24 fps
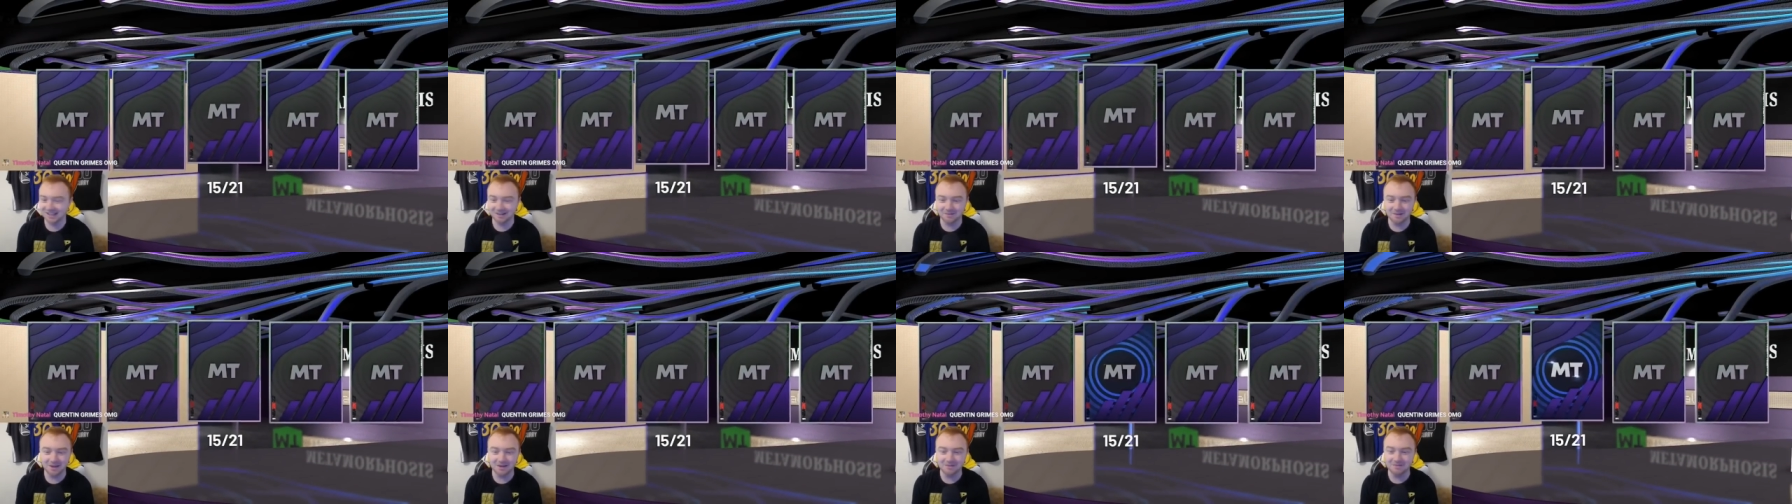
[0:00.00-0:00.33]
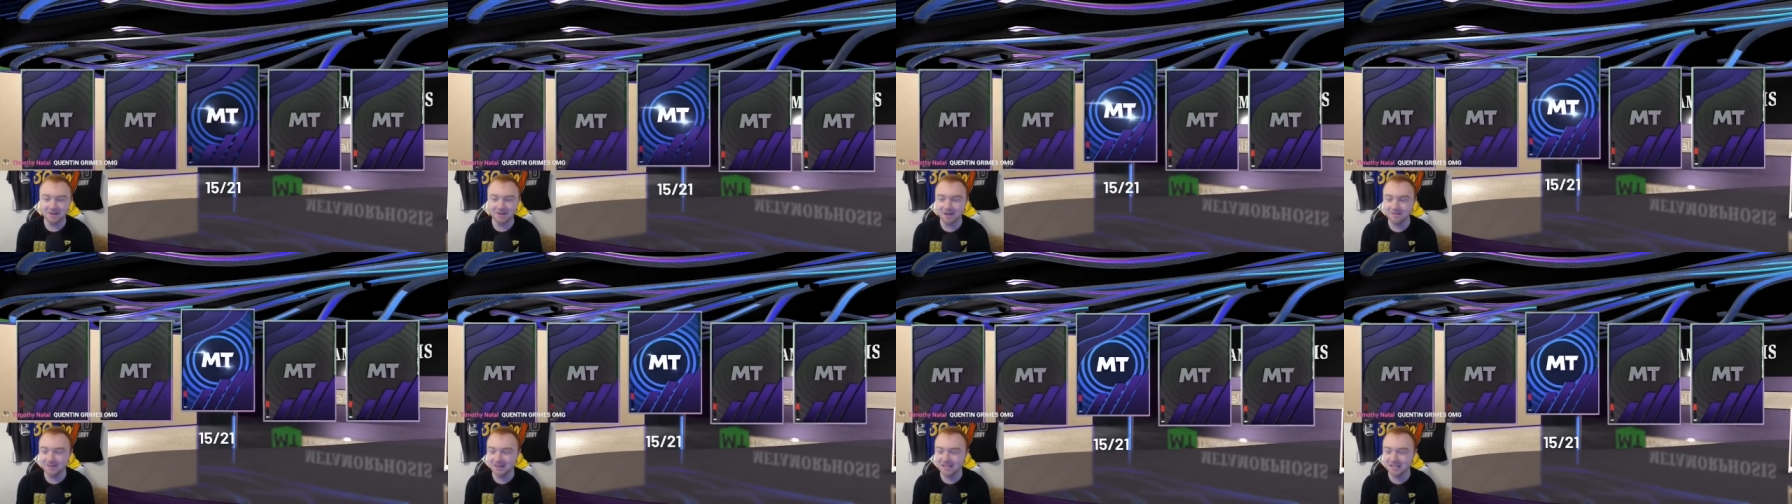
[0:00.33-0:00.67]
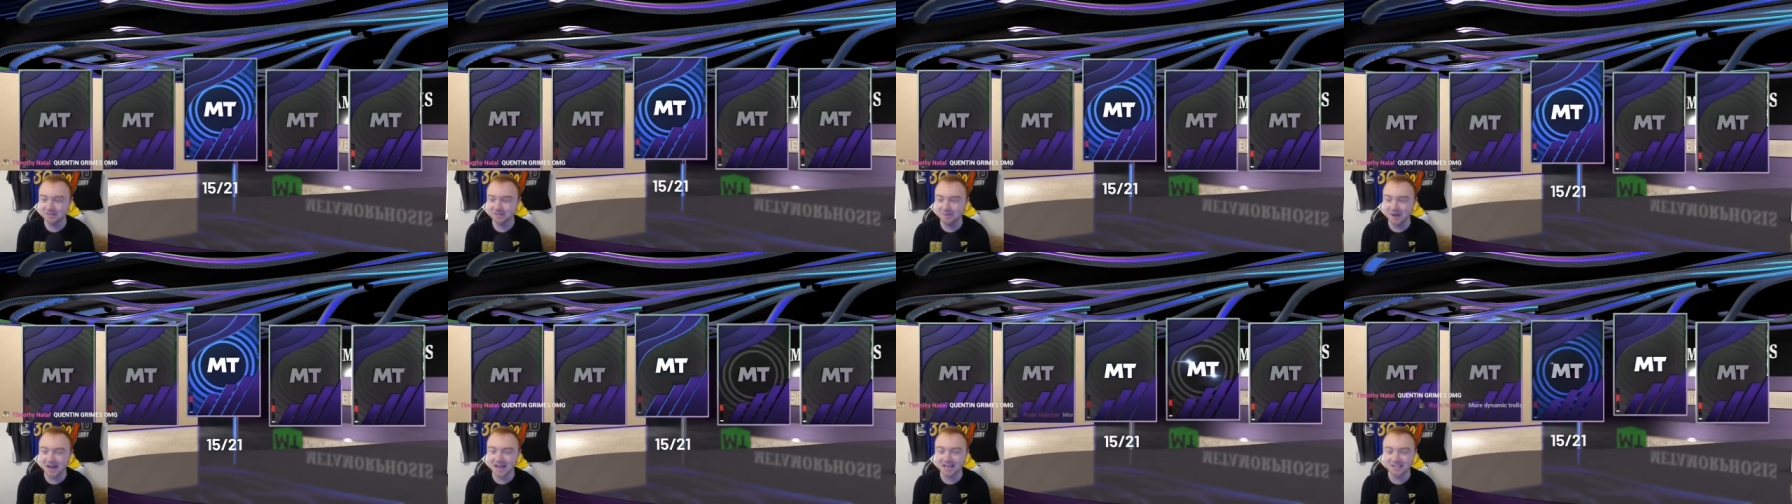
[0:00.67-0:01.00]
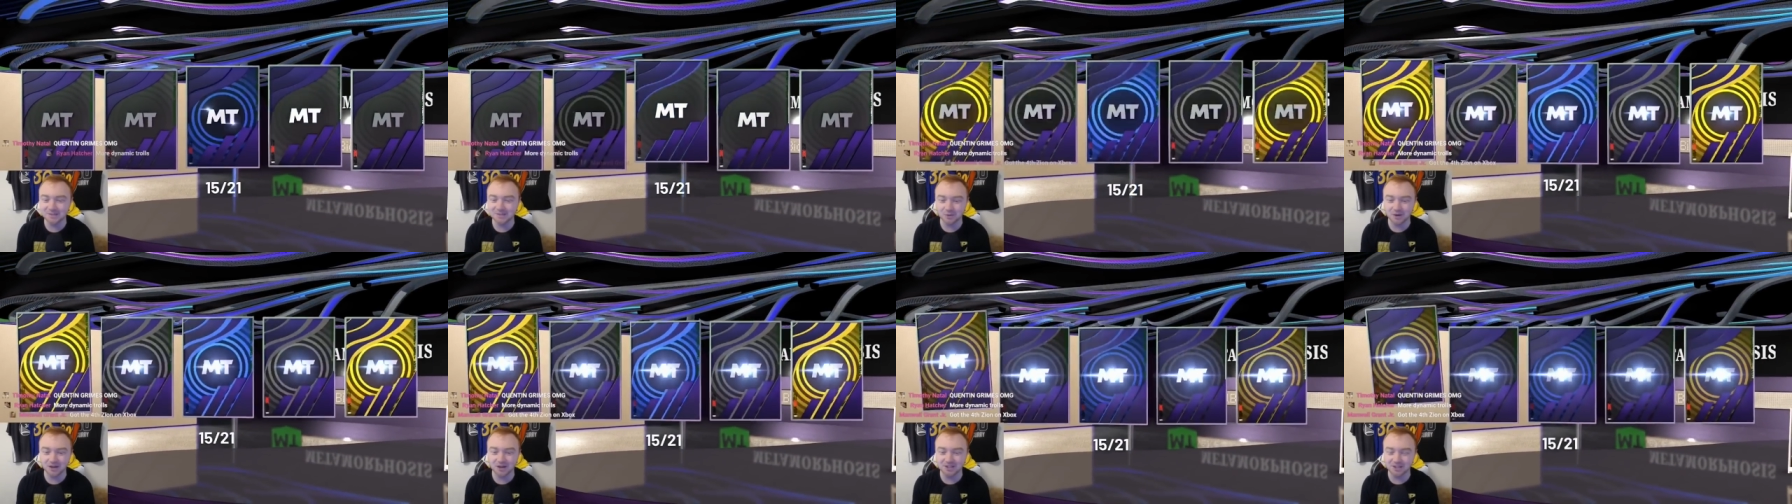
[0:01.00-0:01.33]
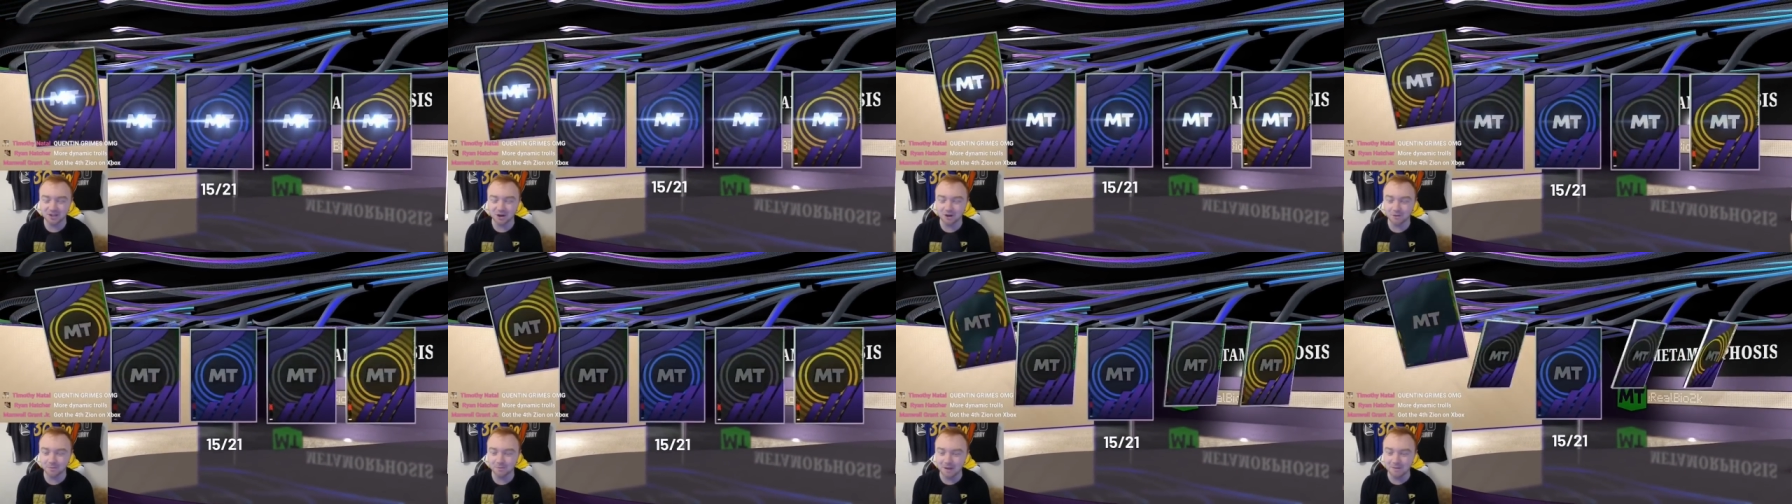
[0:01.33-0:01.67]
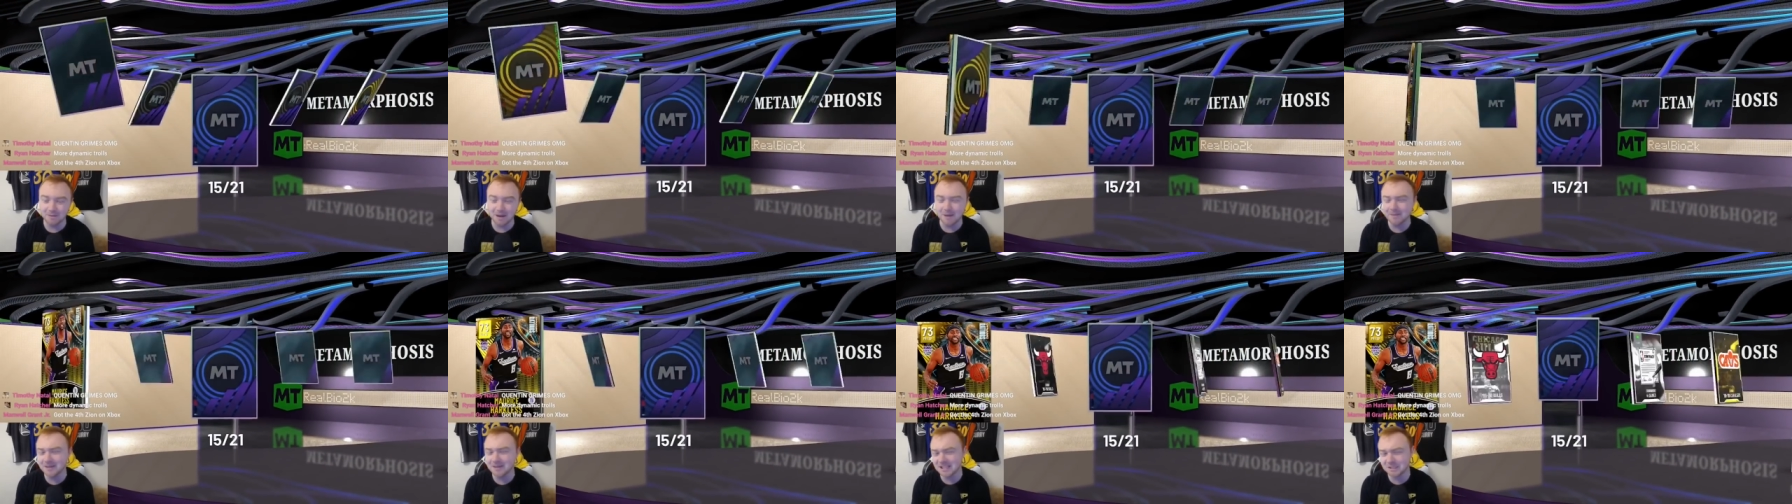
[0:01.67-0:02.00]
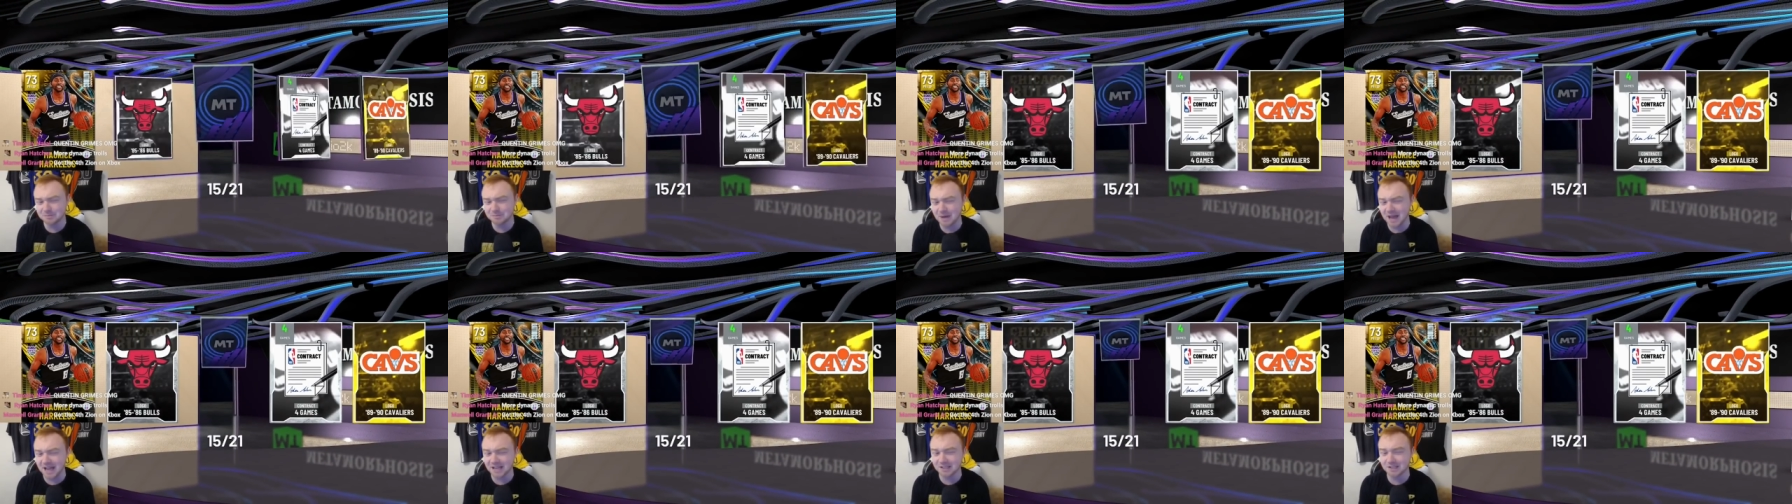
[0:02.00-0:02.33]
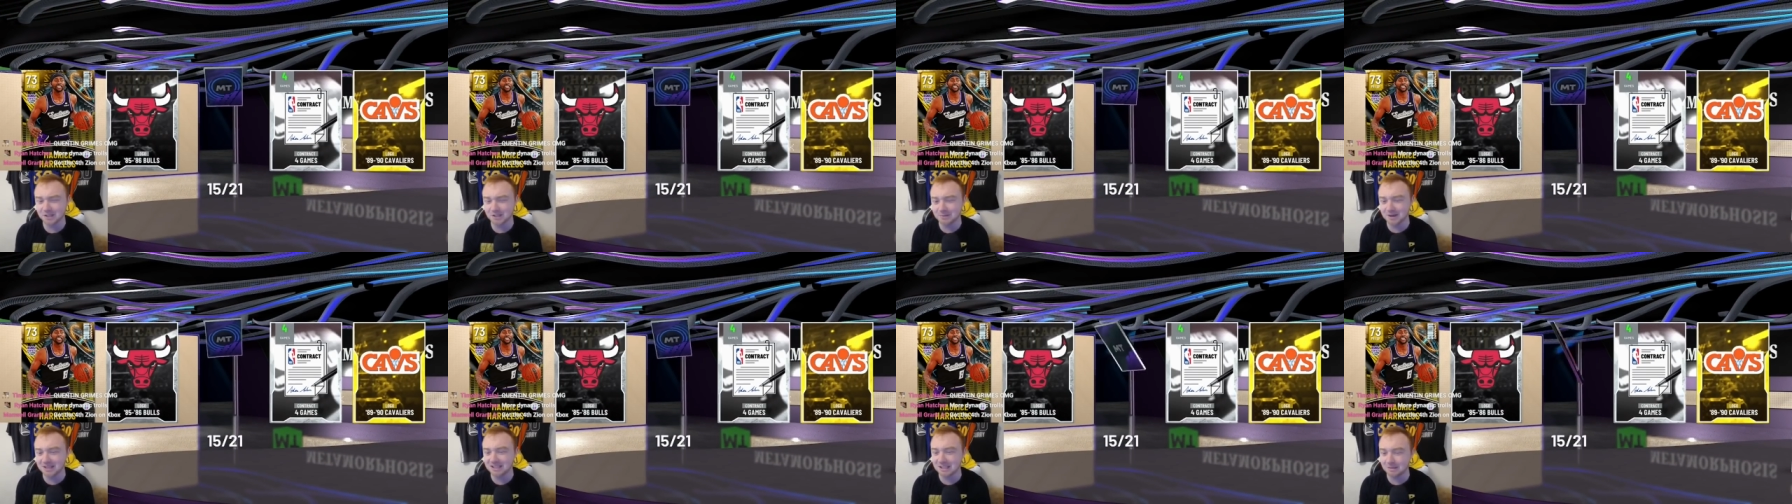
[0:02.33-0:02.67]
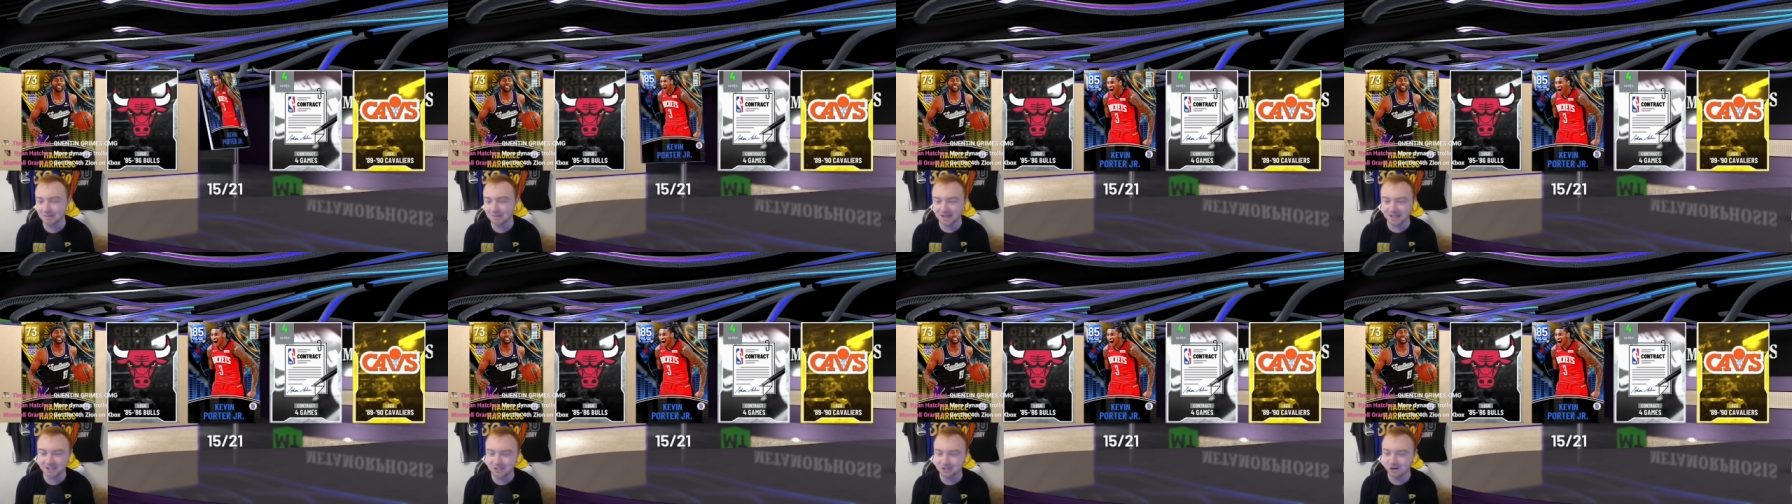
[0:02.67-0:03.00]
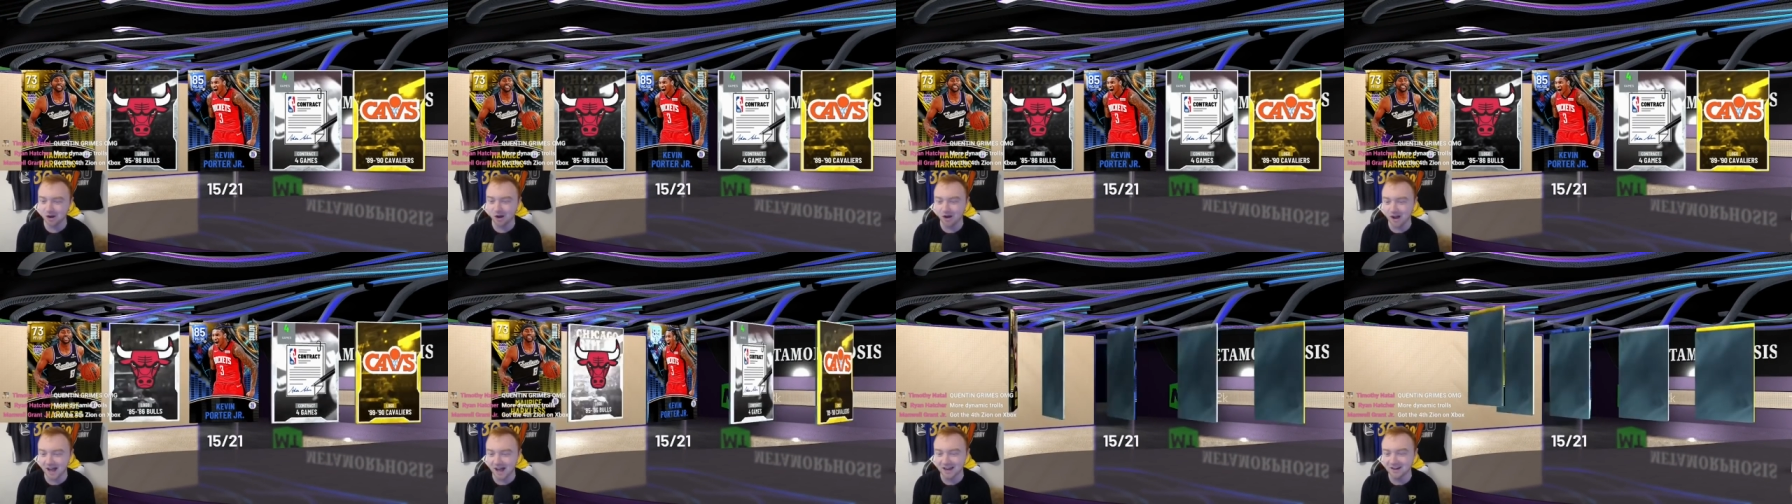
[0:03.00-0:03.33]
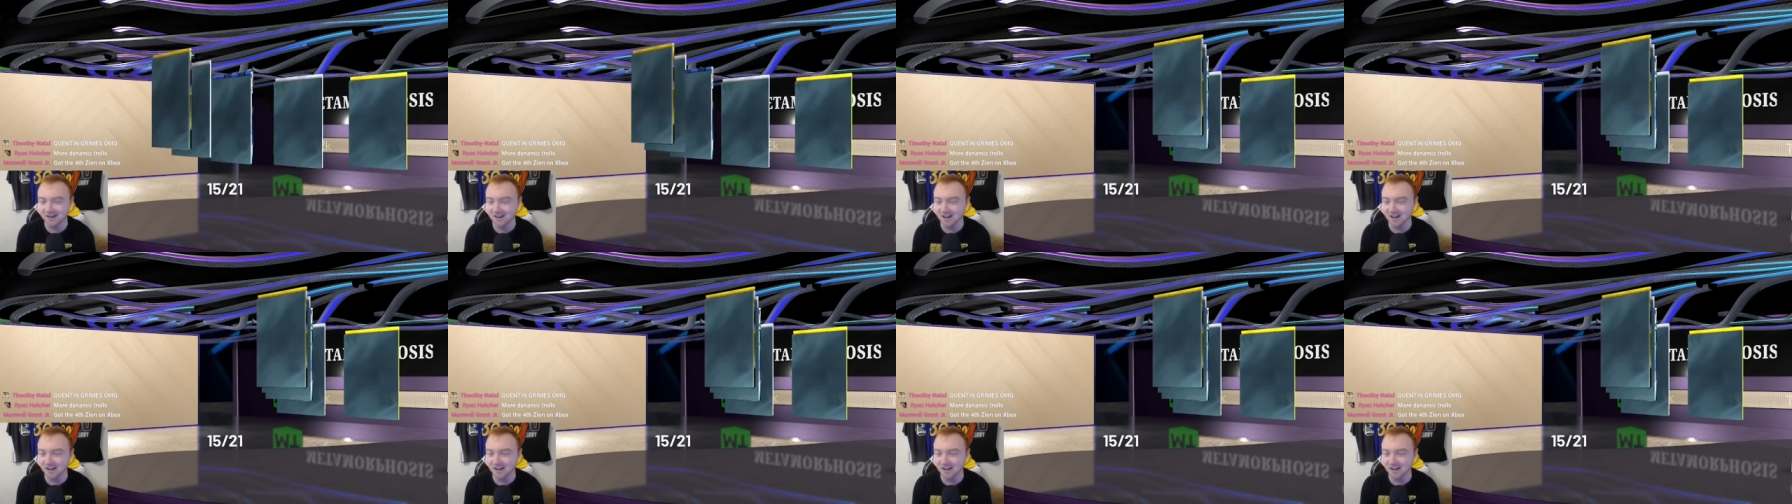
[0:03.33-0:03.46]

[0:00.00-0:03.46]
Maybe these packs were a joke, man. Maybe these packs are meant to be a troll. I don't know.